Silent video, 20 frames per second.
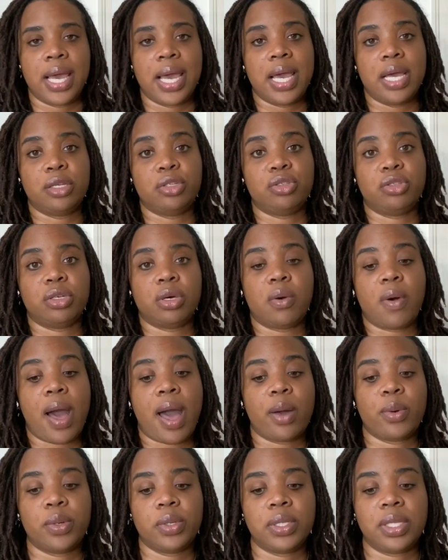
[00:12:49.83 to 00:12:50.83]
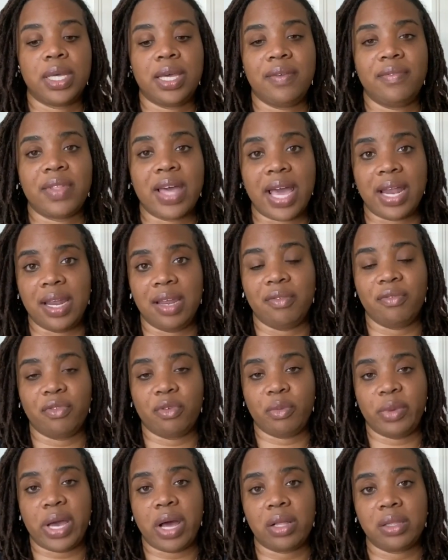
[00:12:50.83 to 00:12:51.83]
And so I will leave that
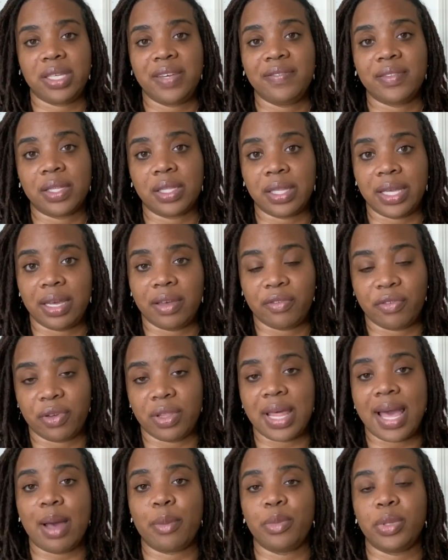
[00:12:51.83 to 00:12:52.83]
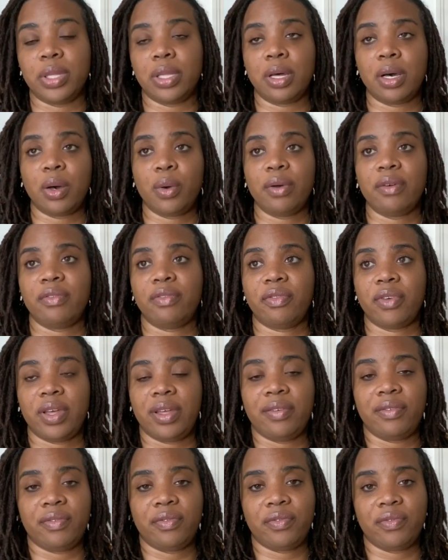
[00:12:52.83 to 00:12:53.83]
I'll leave the link for that below.
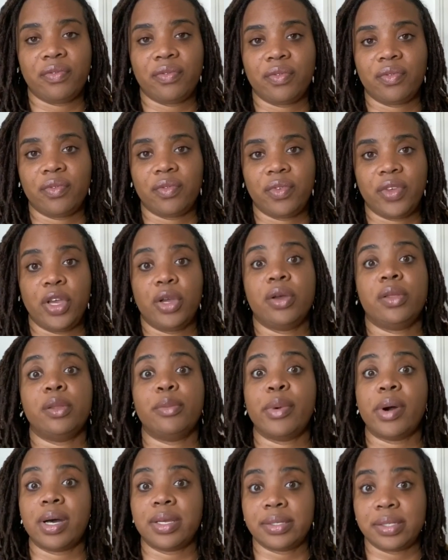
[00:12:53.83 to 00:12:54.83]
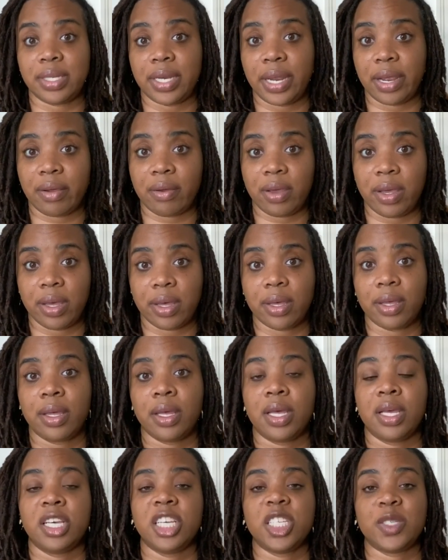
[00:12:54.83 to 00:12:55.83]
If you're in the Boston area
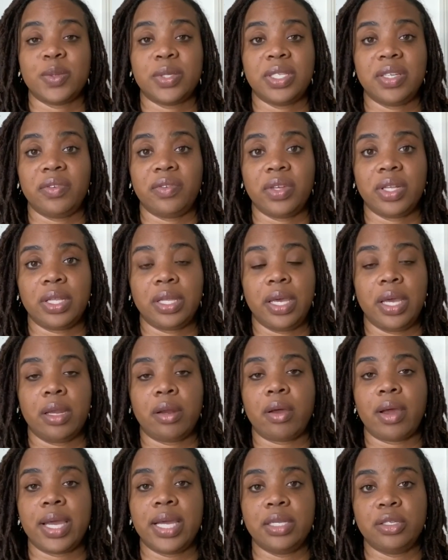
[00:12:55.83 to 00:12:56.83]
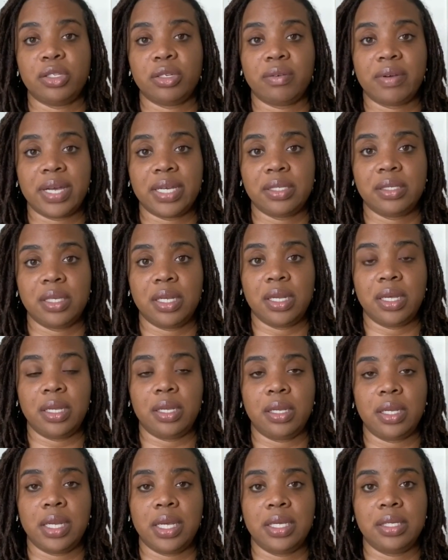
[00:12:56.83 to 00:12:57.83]
specifically and are interested
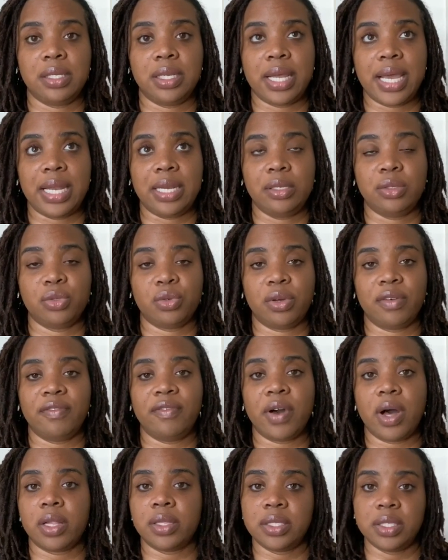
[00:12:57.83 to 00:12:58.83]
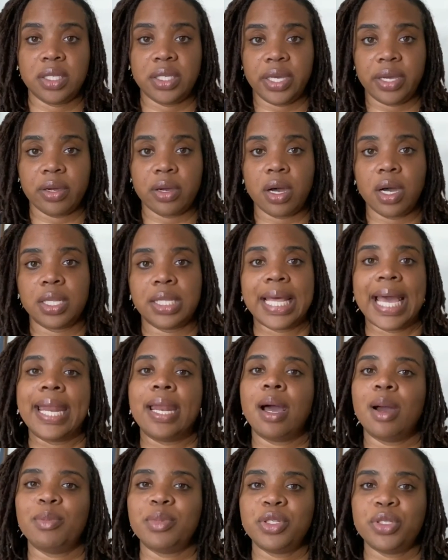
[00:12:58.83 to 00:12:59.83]
in any sort of volunteer online
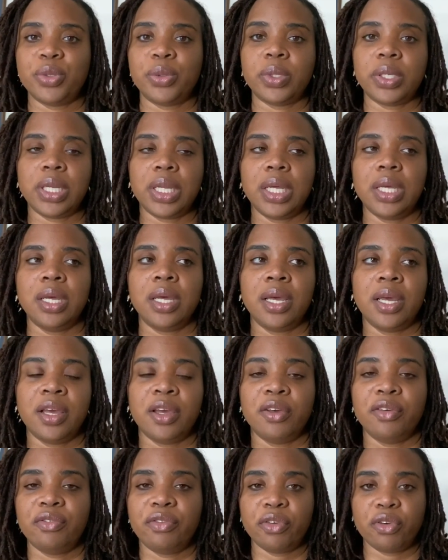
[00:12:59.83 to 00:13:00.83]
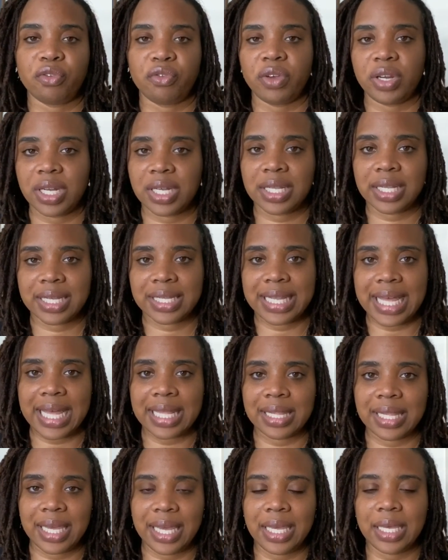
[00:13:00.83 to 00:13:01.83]
opportunity, feel free to click that
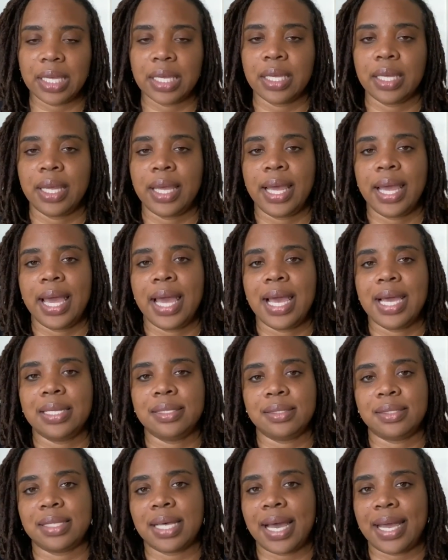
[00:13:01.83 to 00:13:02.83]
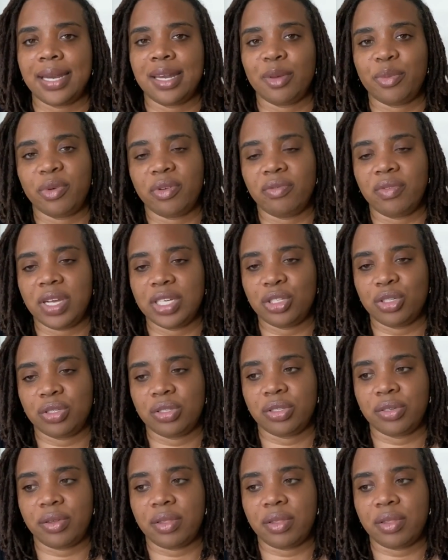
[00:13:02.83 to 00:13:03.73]
link and sign up and register